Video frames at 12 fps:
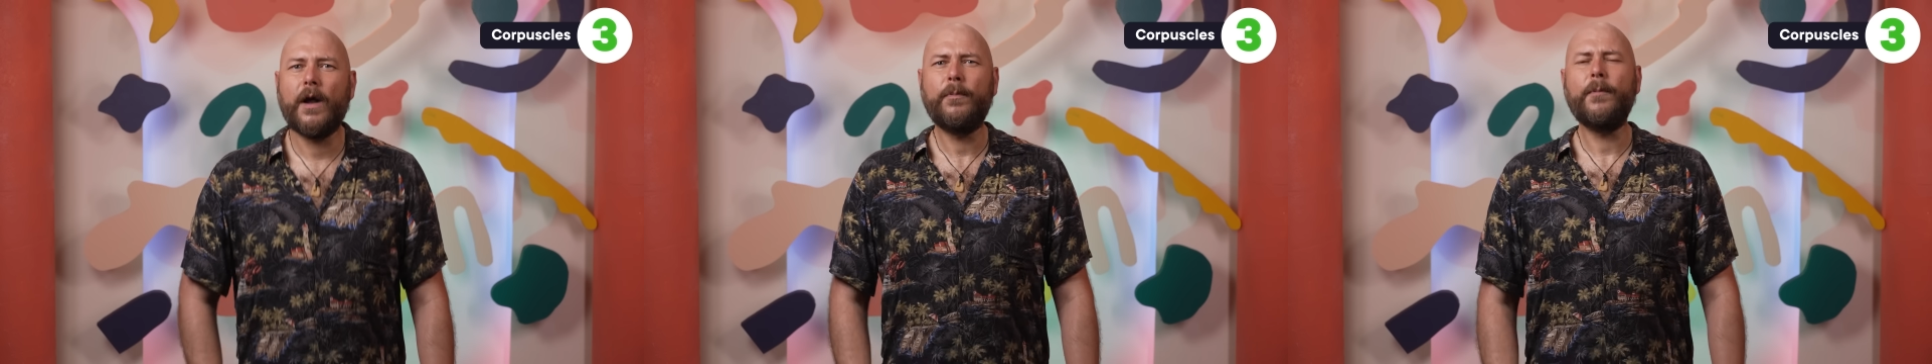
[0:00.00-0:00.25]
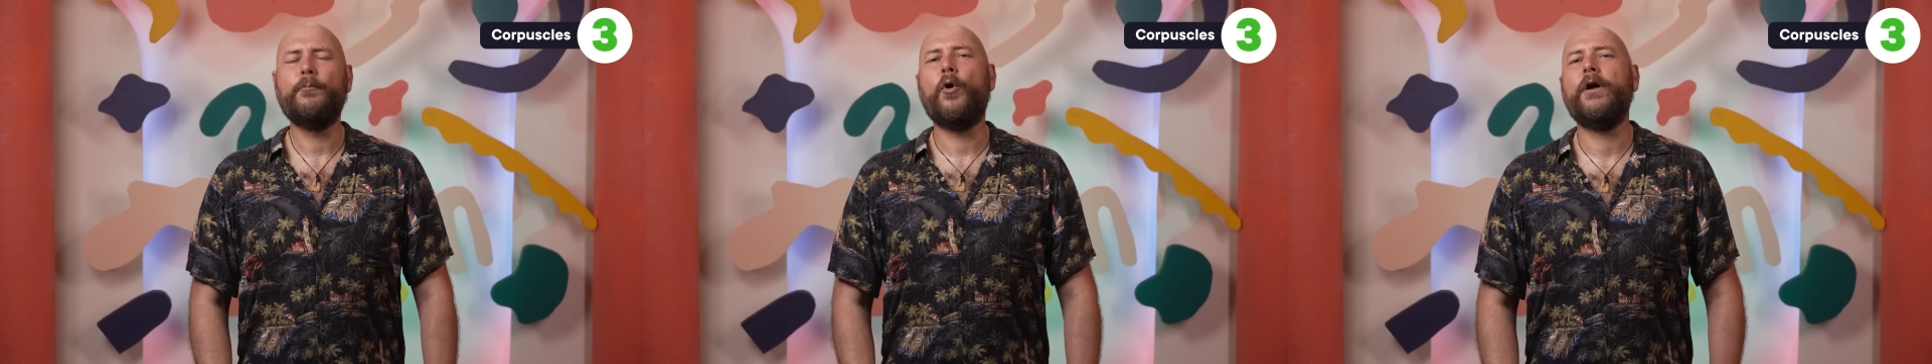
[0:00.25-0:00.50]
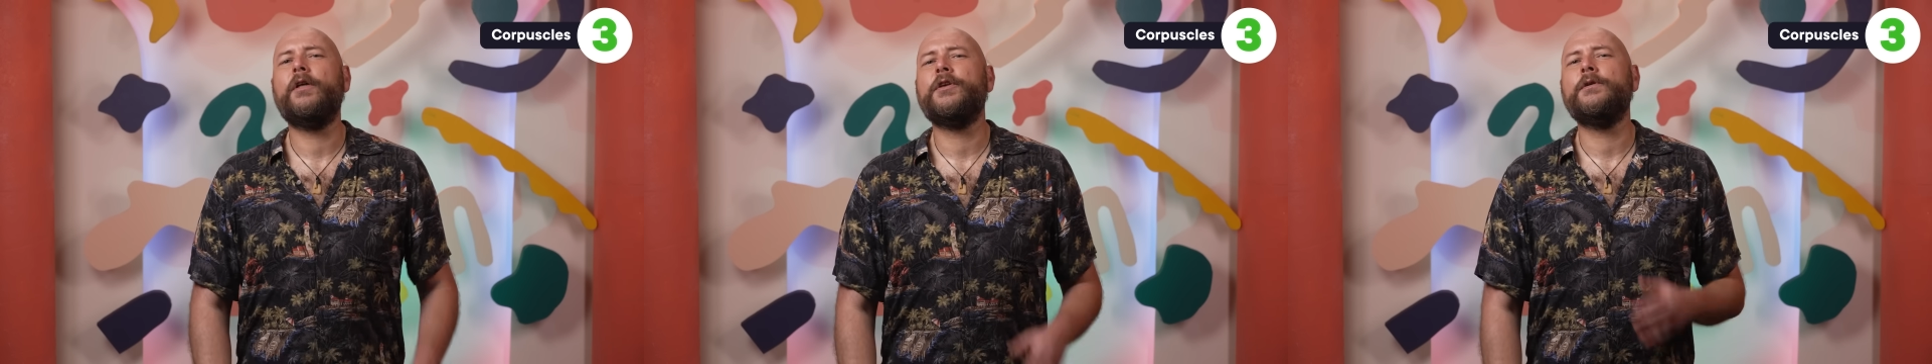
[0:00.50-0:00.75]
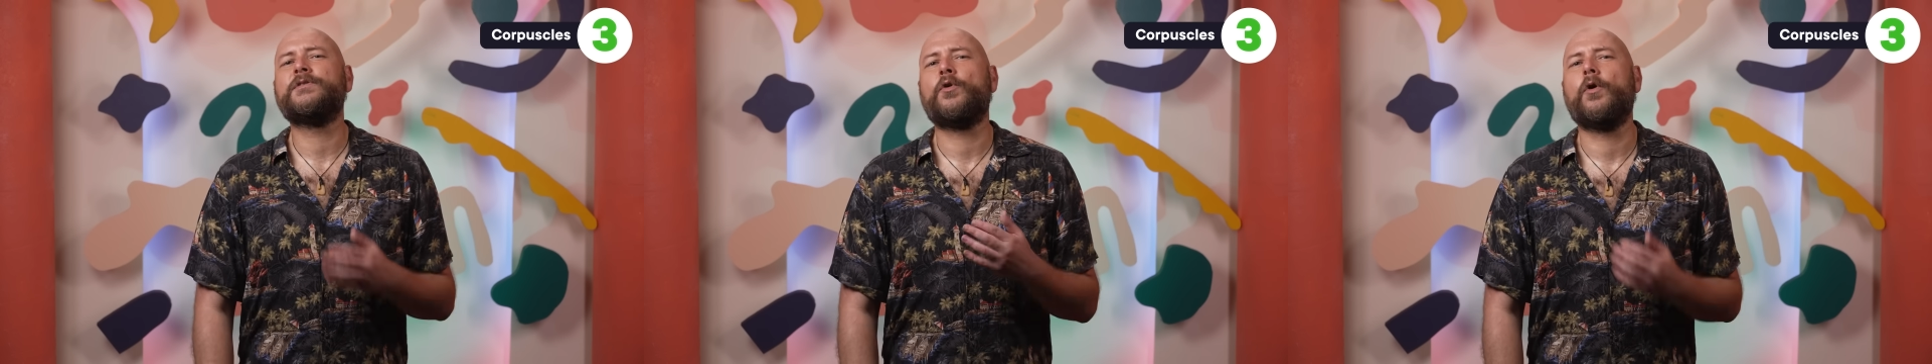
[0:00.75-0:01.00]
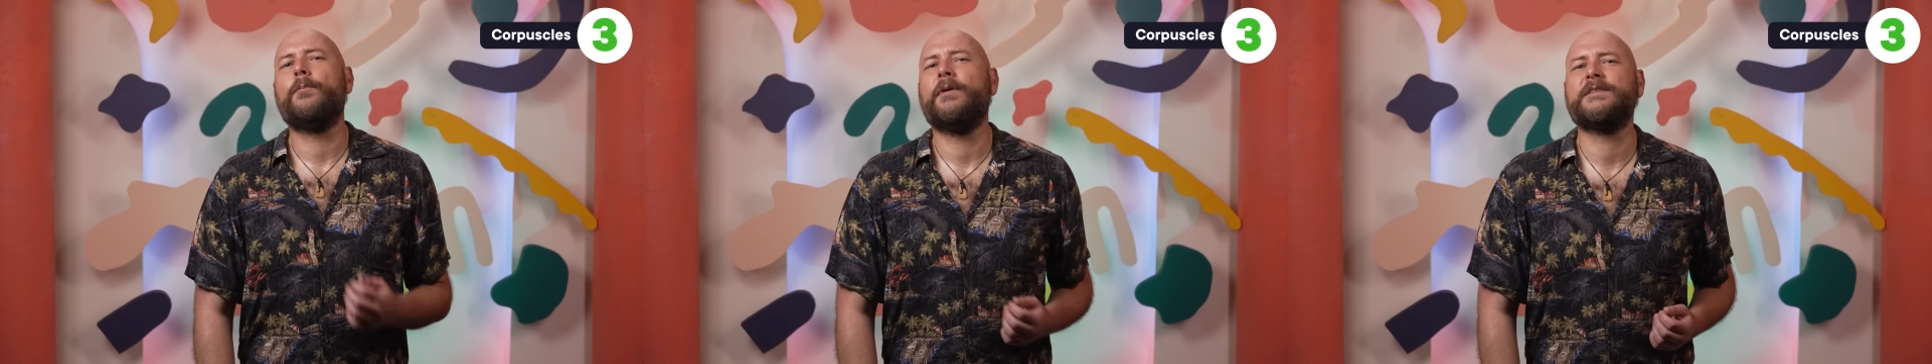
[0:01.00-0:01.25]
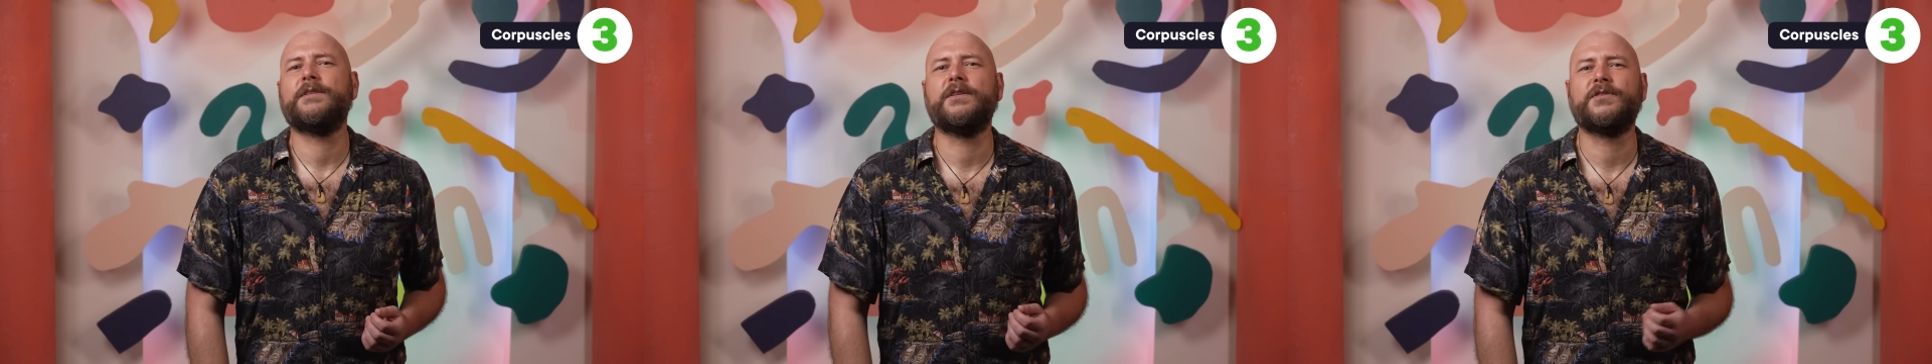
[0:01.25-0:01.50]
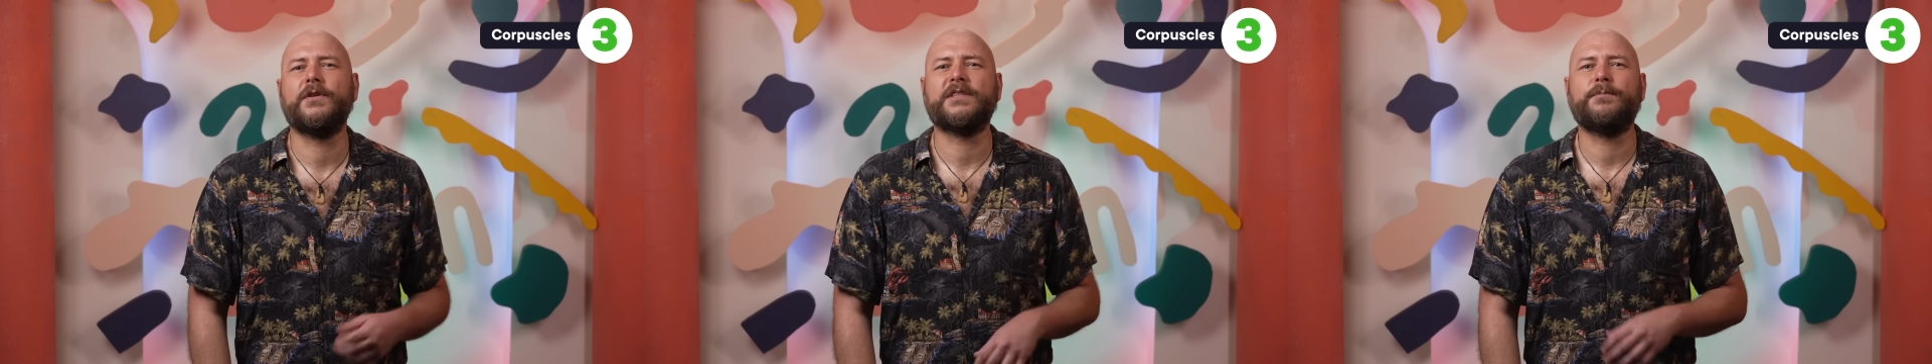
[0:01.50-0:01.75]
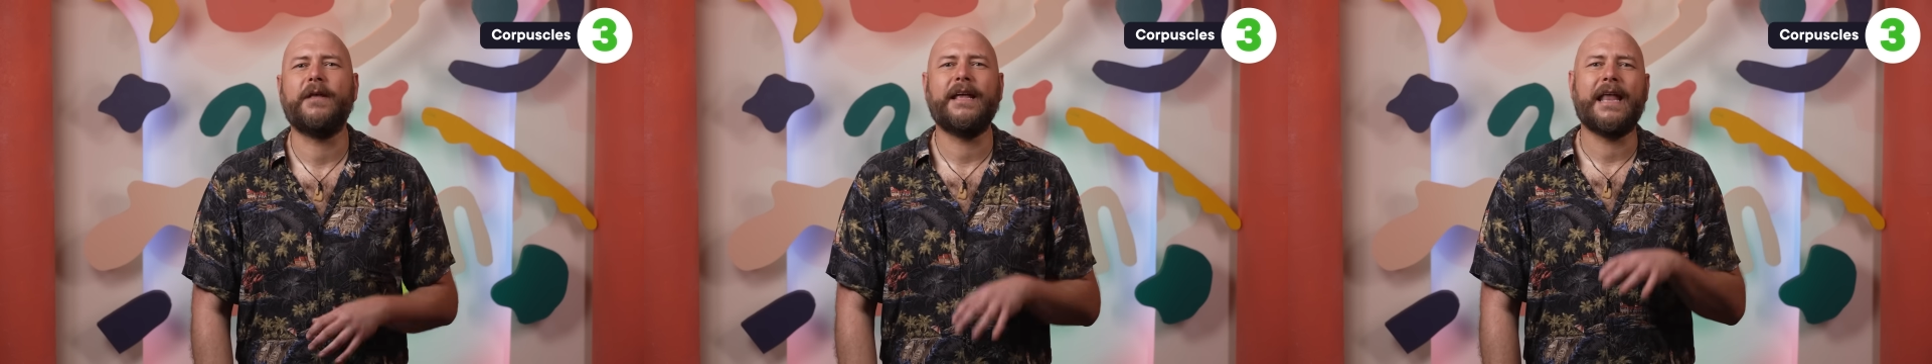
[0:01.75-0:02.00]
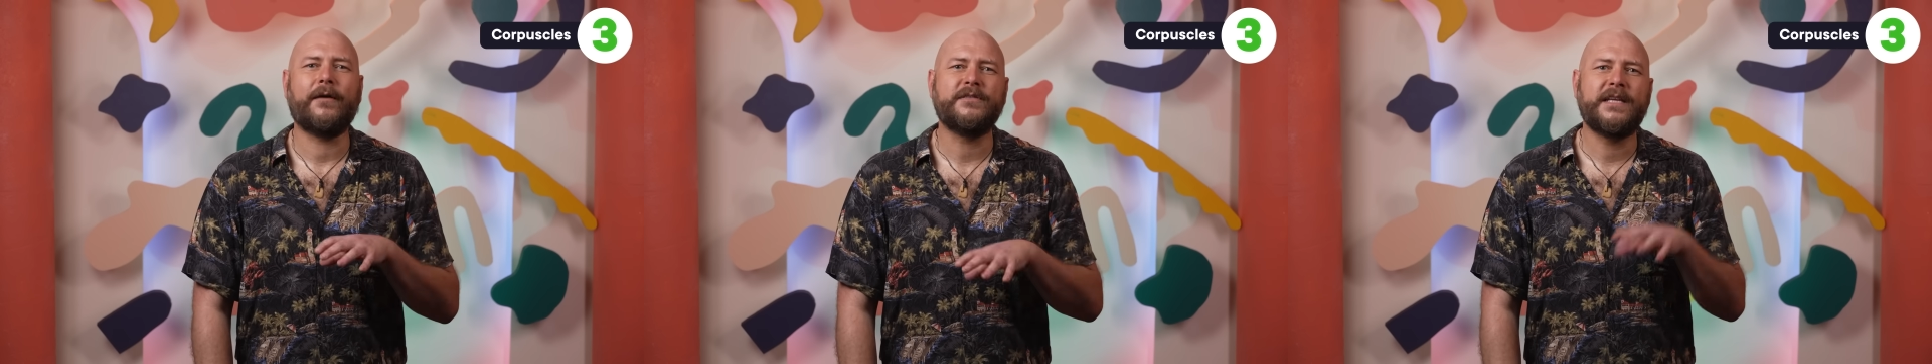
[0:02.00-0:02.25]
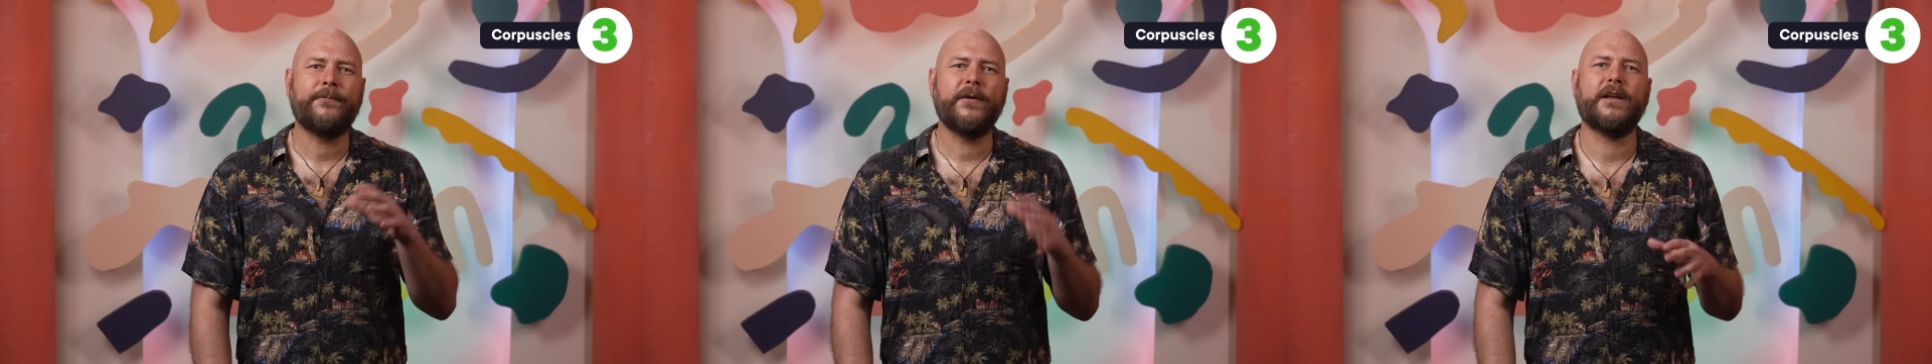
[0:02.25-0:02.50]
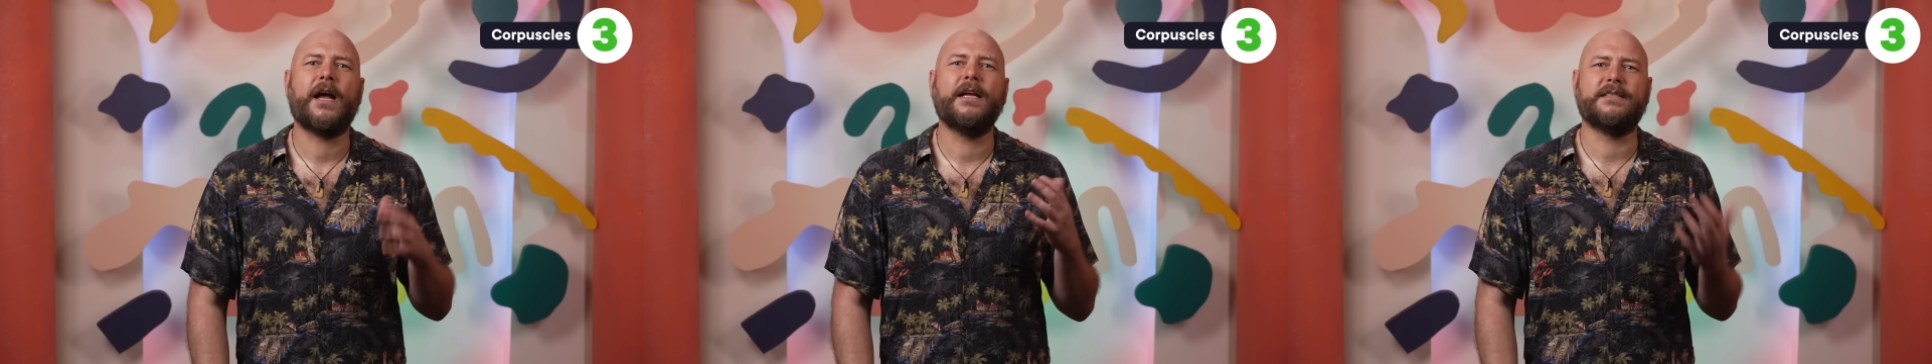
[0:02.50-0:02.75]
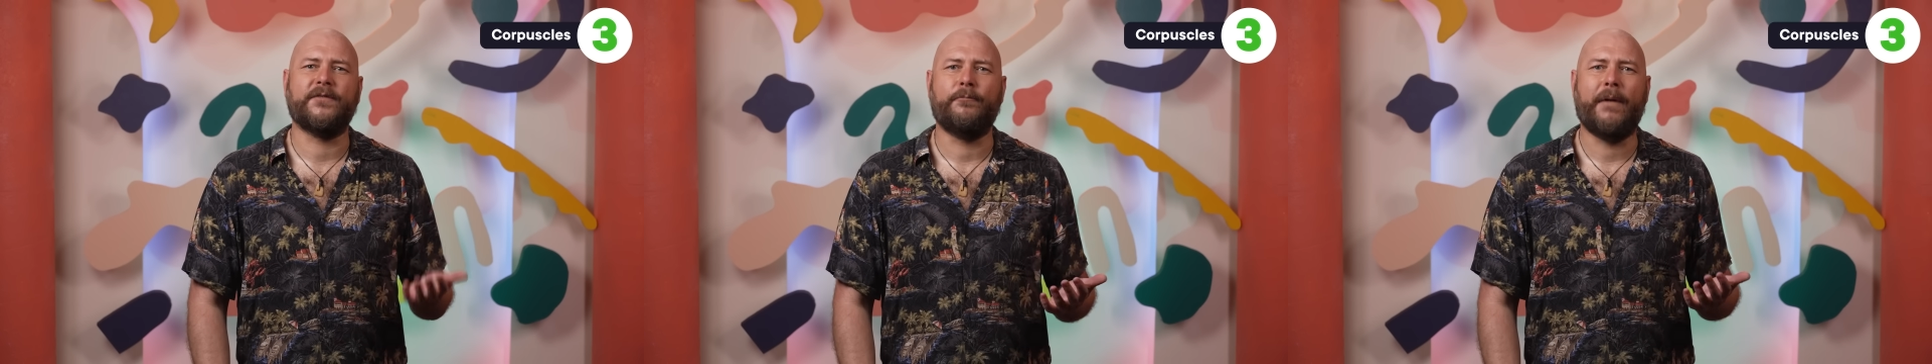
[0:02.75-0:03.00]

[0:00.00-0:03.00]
Robert Boyle used corpuscles to explain how different kinds of